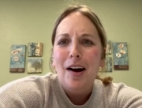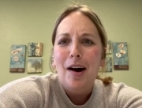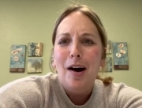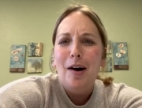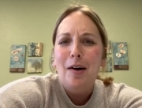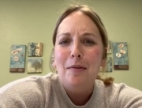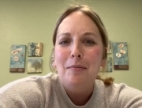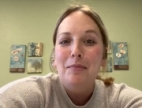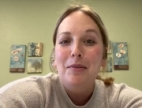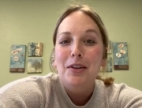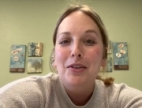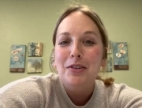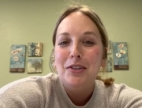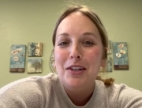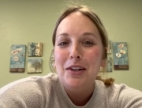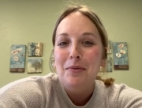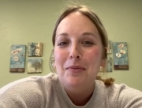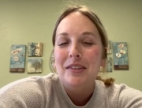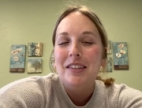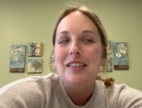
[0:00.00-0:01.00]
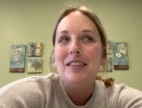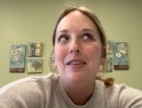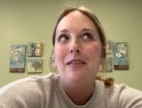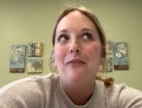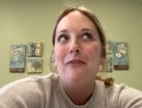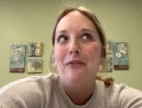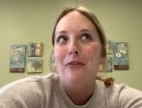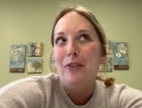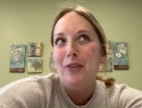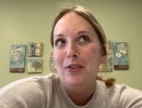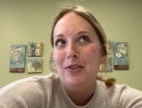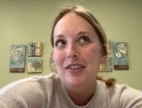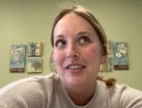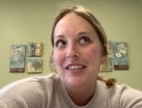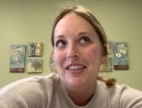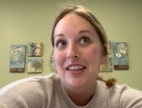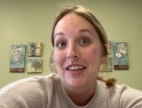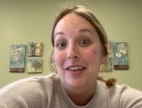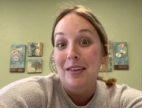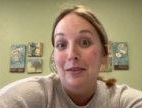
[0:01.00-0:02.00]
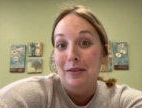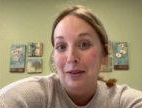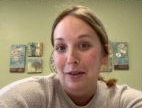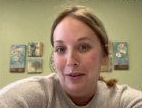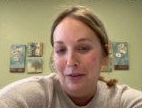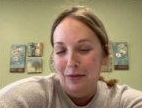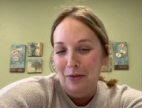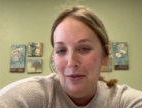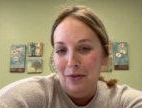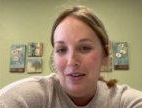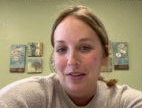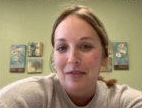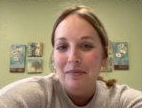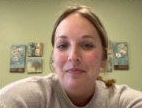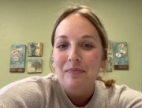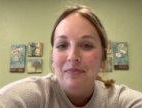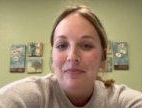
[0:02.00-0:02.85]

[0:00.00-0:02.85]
um, usually what's the first thing you look for?